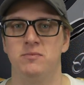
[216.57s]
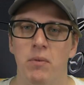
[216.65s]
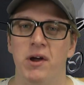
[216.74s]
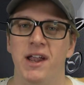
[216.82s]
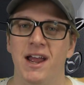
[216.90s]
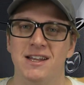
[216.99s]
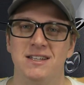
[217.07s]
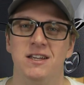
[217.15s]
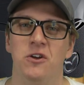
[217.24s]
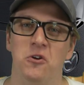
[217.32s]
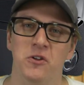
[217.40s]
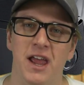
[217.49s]
but as the
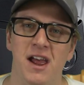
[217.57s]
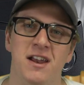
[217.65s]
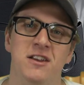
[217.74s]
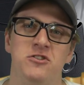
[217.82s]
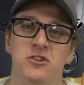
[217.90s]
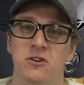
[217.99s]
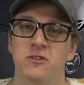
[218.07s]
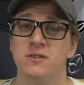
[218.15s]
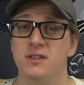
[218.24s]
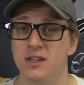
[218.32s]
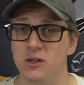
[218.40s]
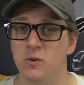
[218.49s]
old adage goes,
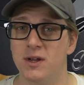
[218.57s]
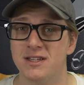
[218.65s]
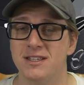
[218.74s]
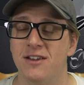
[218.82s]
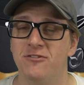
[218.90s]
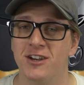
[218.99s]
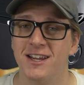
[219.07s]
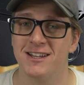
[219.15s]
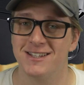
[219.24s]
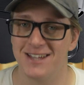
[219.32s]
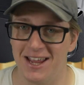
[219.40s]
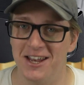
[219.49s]
the US never
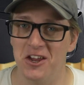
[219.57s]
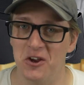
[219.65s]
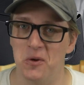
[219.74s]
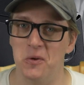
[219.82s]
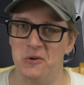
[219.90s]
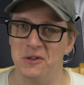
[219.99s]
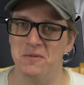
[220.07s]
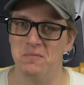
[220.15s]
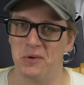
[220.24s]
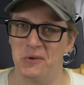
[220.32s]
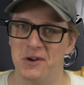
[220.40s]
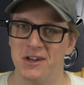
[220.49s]
gets any cool
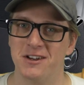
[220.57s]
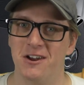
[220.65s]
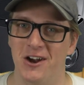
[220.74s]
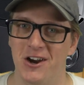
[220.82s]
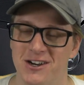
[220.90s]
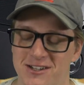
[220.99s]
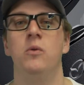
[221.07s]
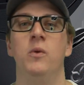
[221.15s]
imported cars.